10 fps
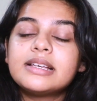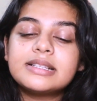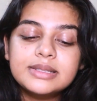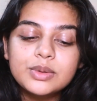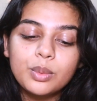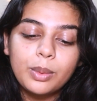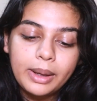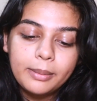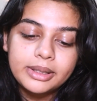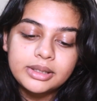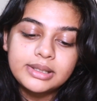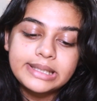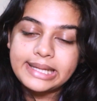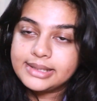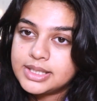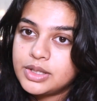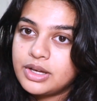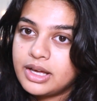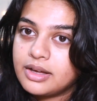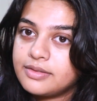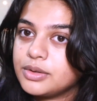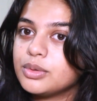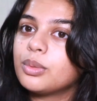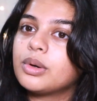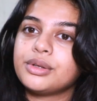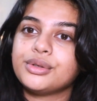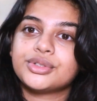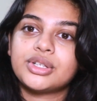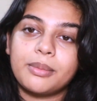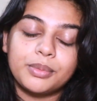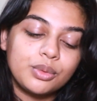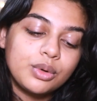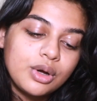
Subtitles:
is way better in cleansing your hair if you don't want to use shampoo.